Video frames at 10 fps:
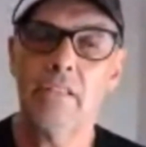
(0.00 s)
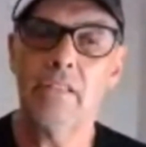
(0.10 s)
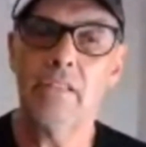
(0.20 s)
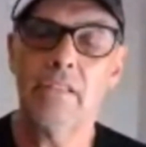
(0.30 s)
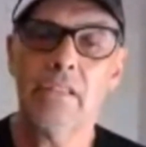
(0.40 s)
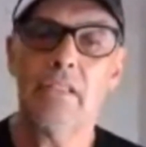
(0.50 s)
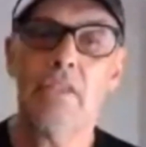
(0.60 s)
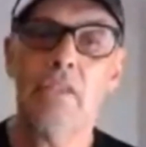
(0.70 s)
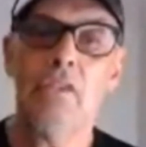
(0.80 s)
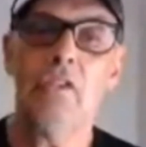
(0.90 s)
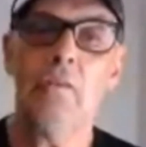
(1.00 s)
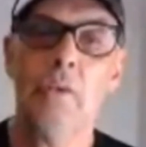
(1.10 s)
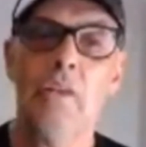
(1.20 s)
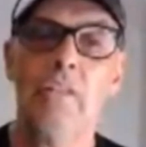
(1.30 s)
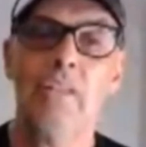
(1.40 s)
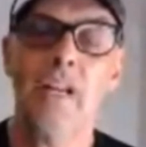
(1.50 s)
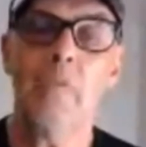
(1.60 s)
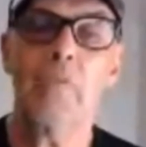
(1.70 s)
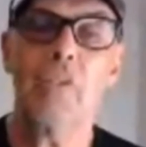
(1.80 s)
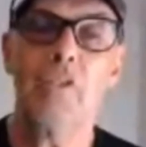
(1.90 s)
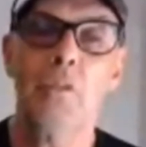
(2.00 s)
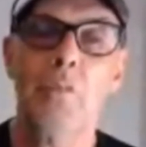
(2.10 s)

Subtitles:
Because YouTube aren't damn stupid.